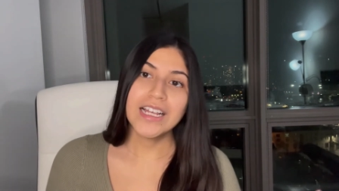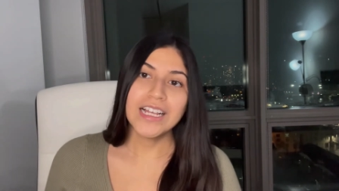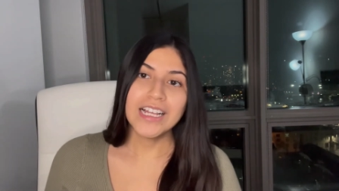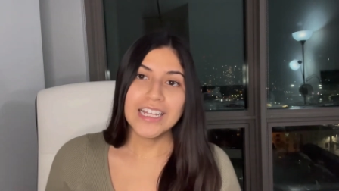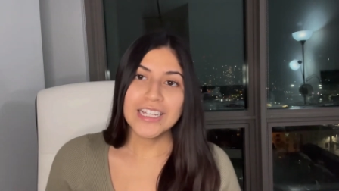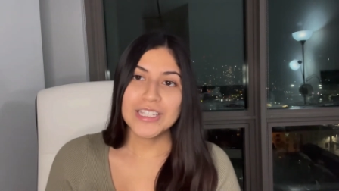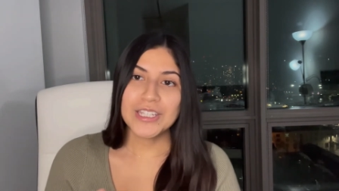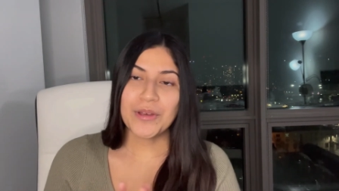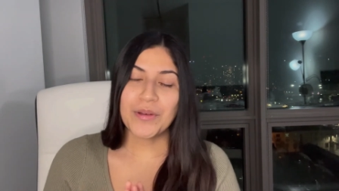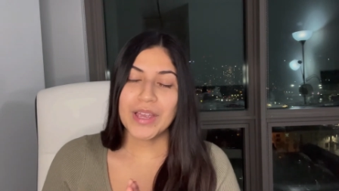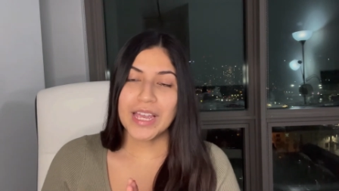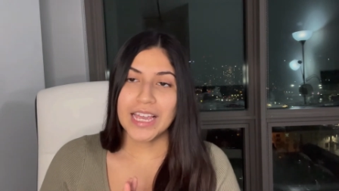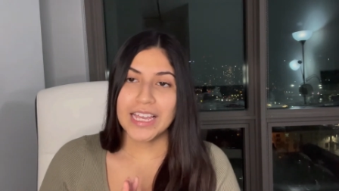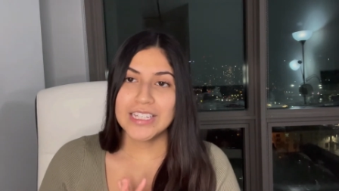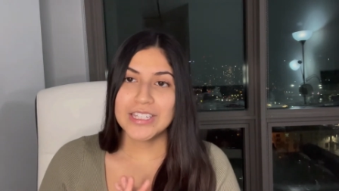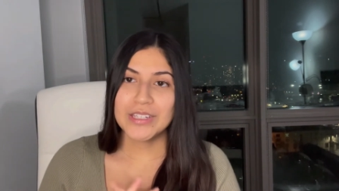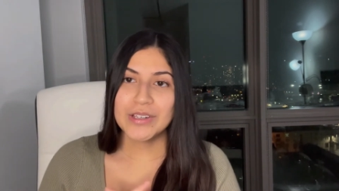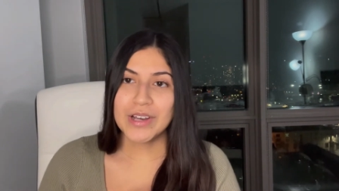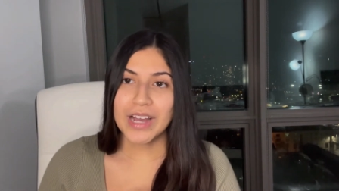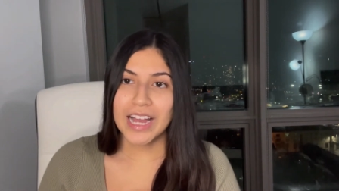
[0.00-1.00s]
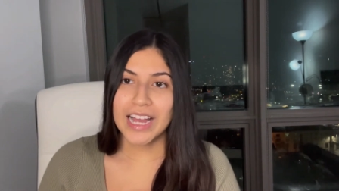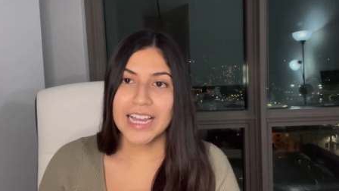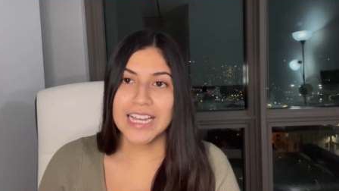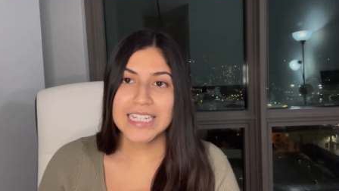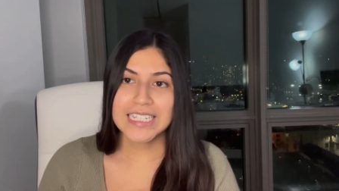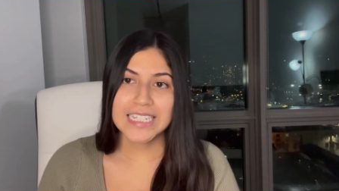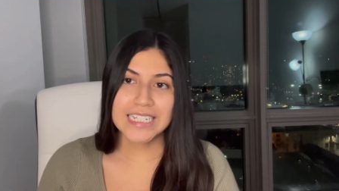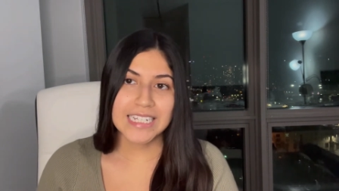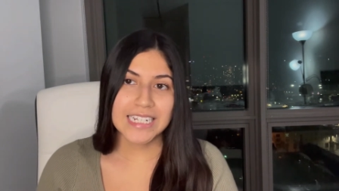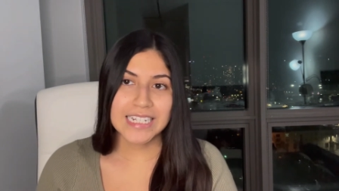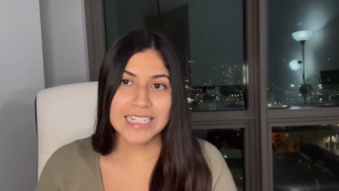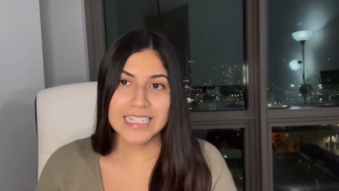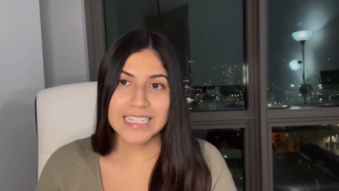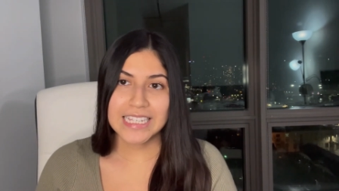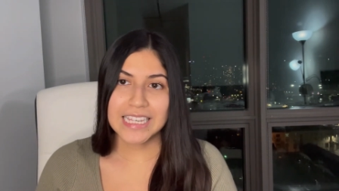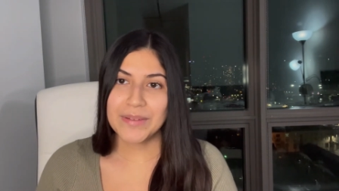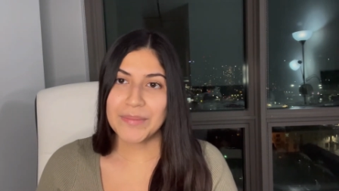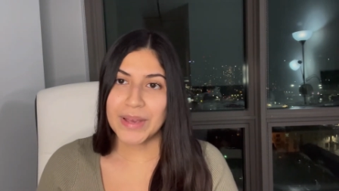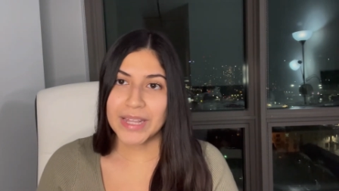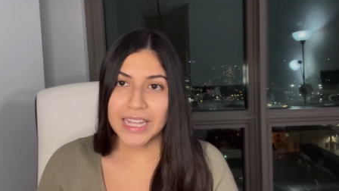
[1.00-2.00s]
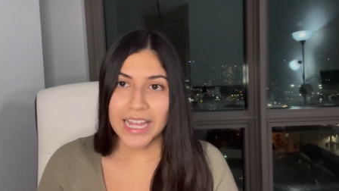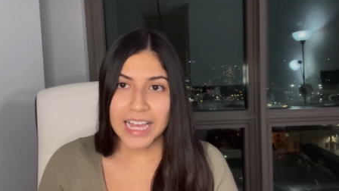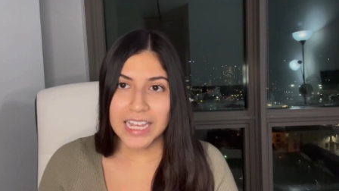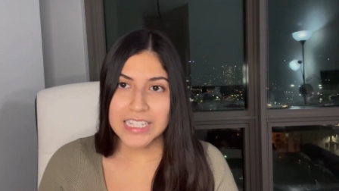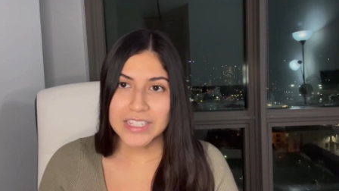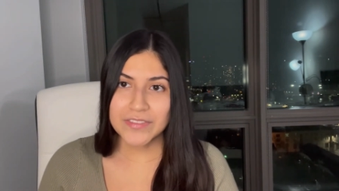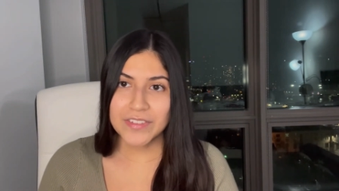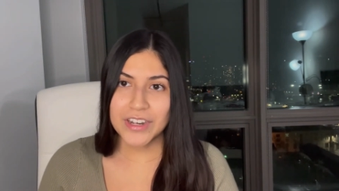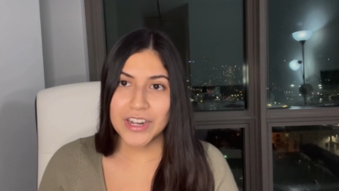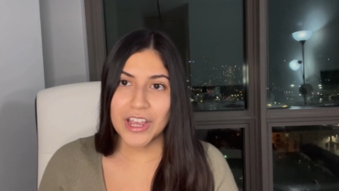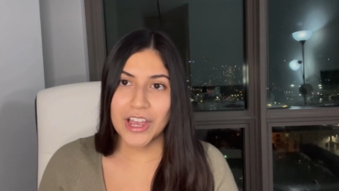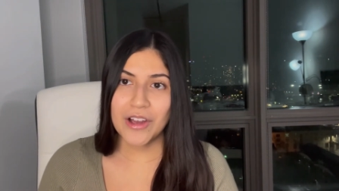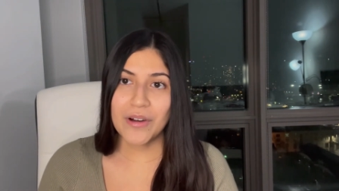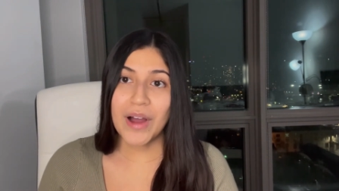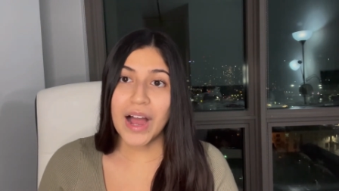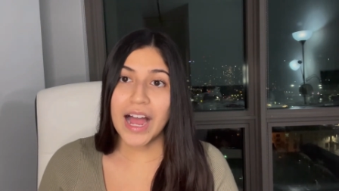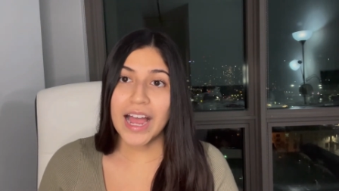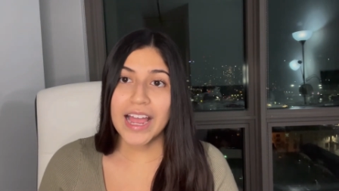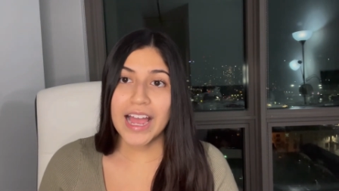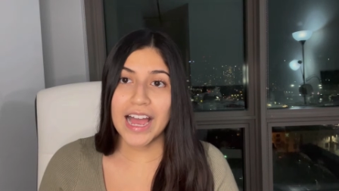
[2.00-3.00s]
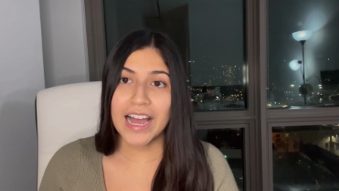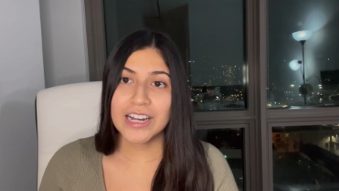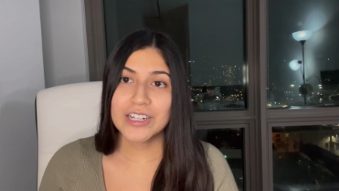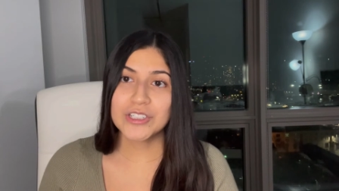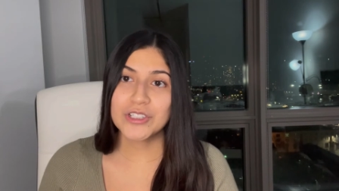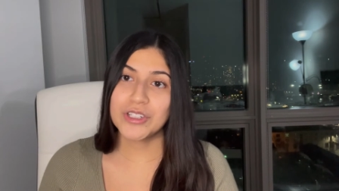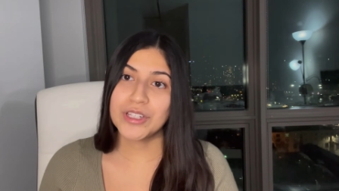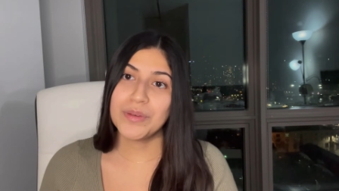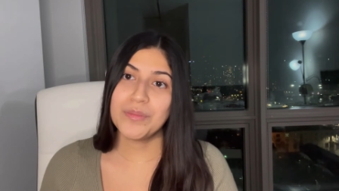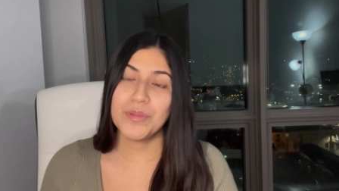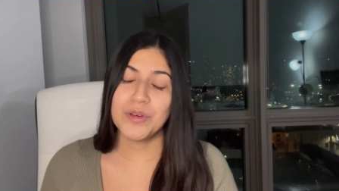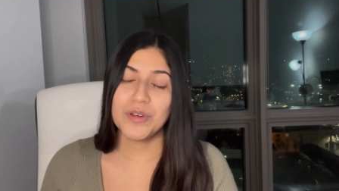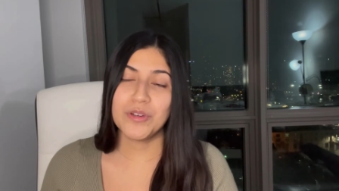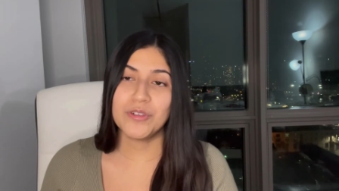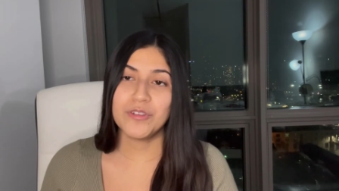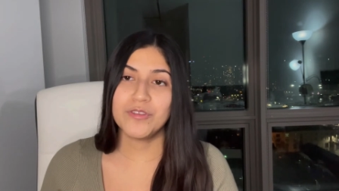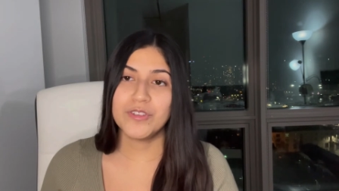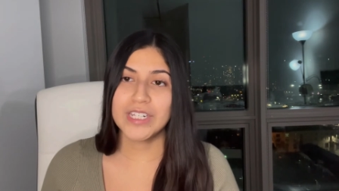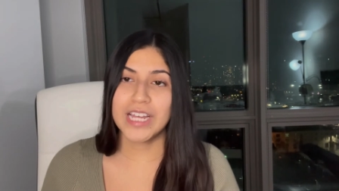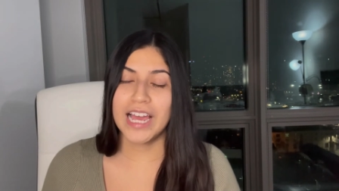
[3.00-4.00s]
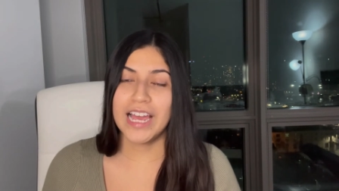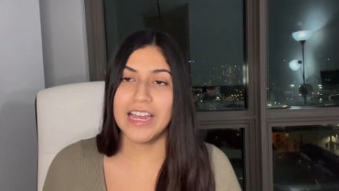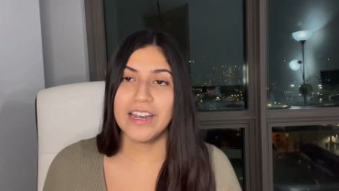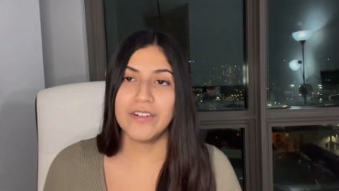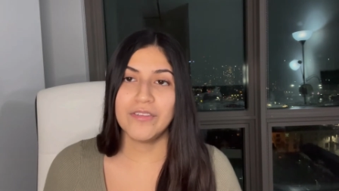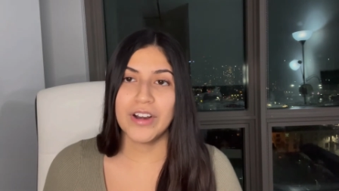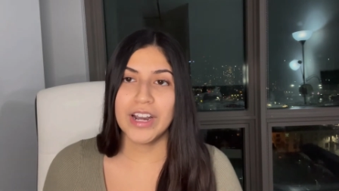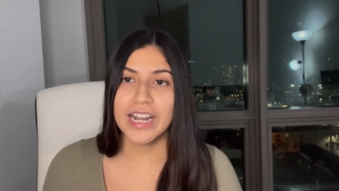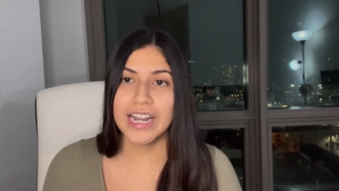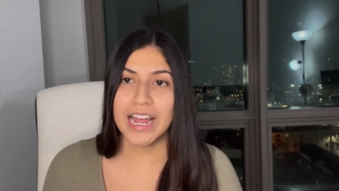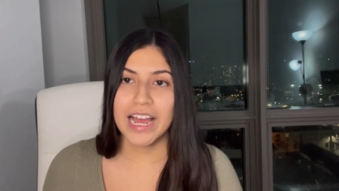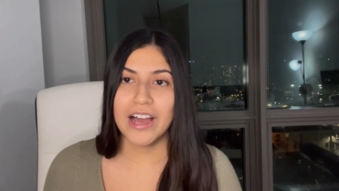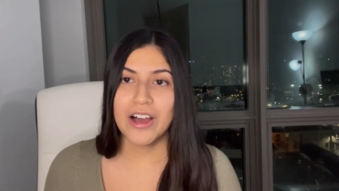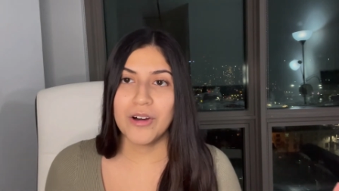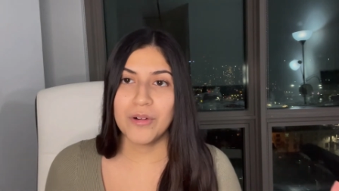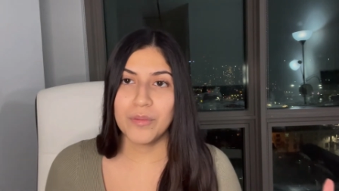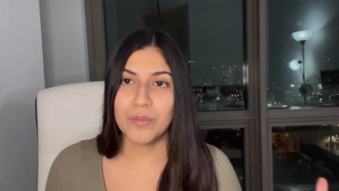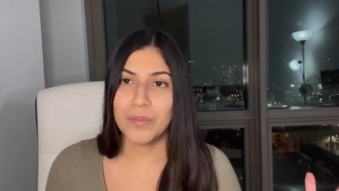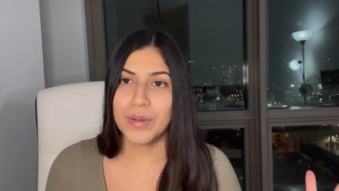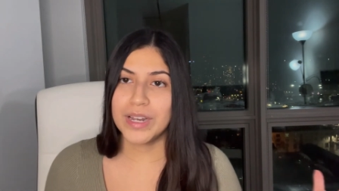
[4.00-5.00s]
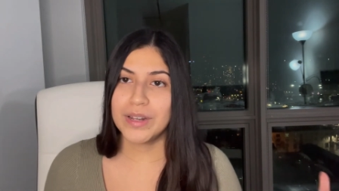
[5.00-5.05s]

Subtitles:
So in case you guys didn't see my last video, I actually moved, and right now